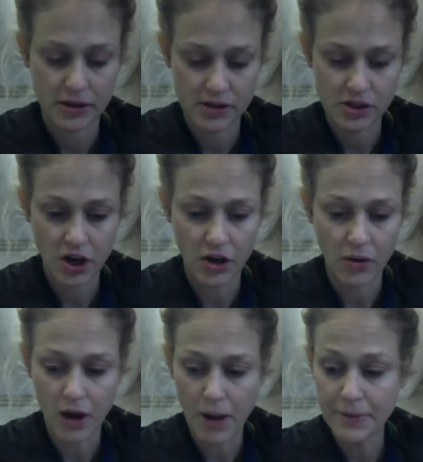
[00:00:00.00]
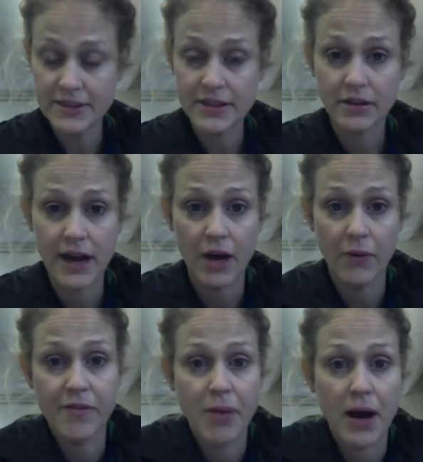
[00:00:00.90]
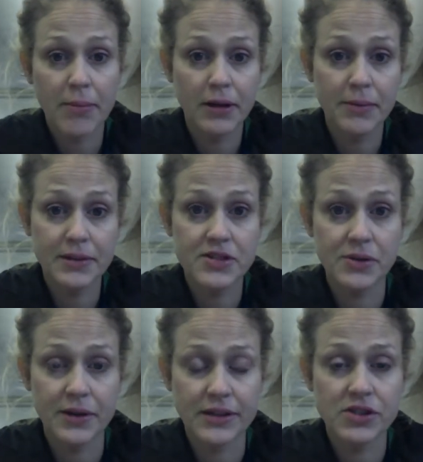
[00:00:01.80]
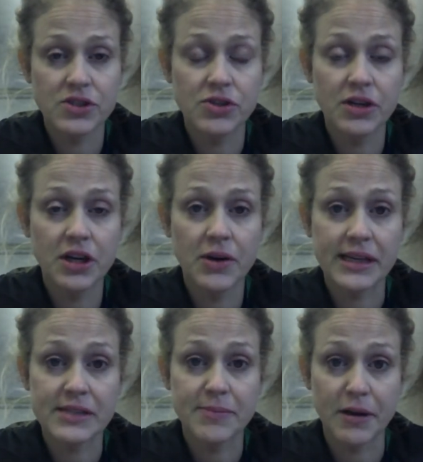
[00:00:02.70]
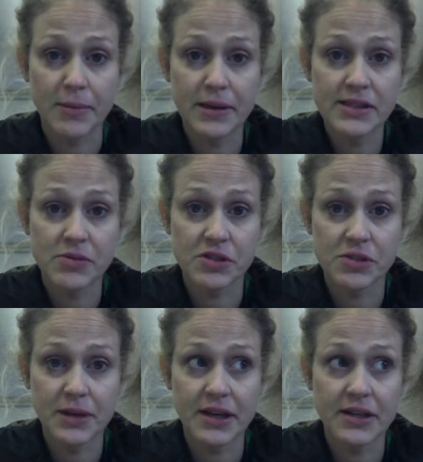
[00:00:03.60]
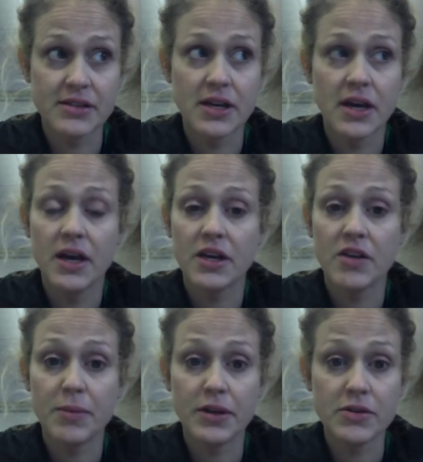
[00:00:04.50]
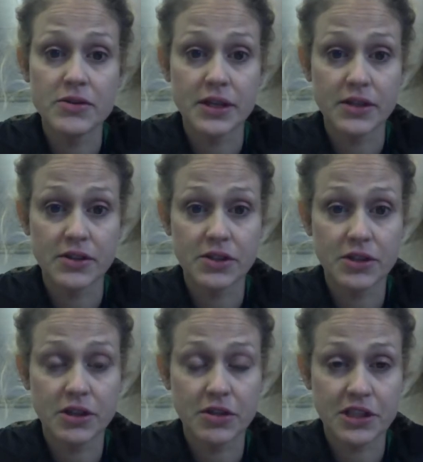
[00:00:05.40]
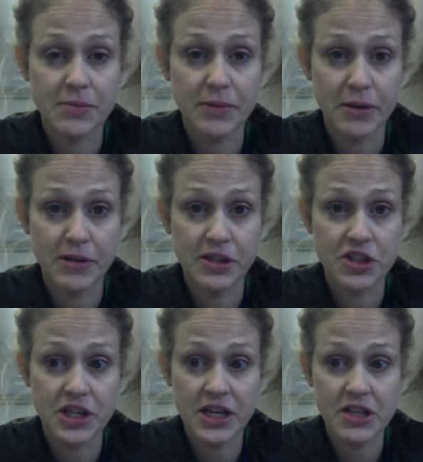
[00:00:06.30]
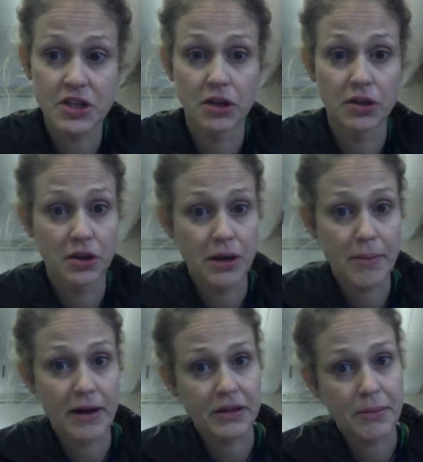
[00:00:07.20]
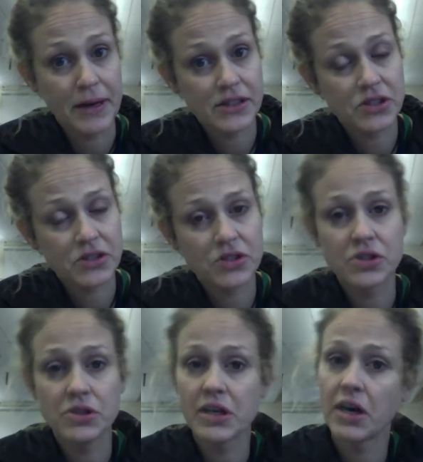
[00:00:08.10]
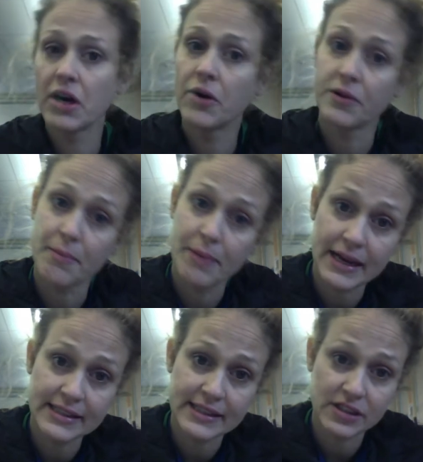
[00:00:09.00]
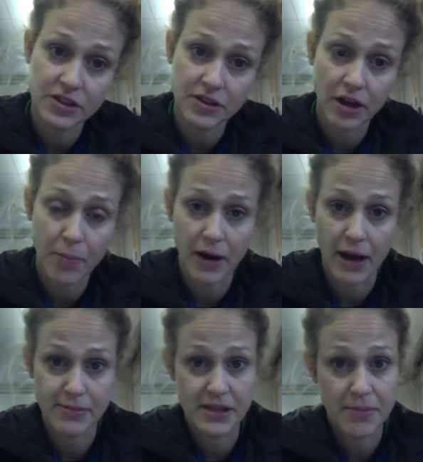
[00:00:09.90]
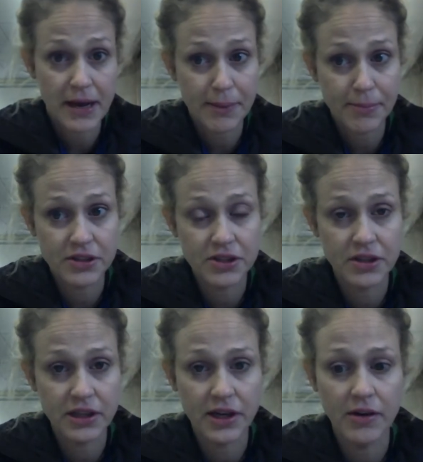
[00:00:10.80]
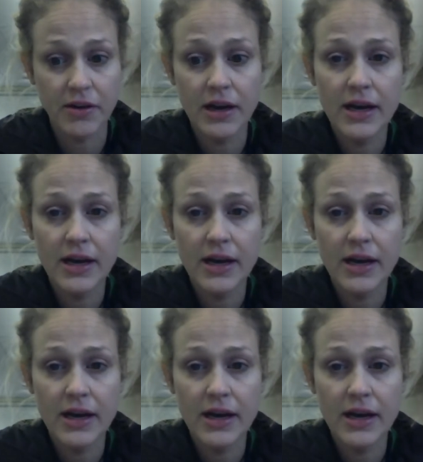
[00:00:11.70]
So up until now we've probably been doing studio experiments, which means you've been using your studio experiment sheet to learn about the pencil studio and the painting studio, perhaps the paper studio,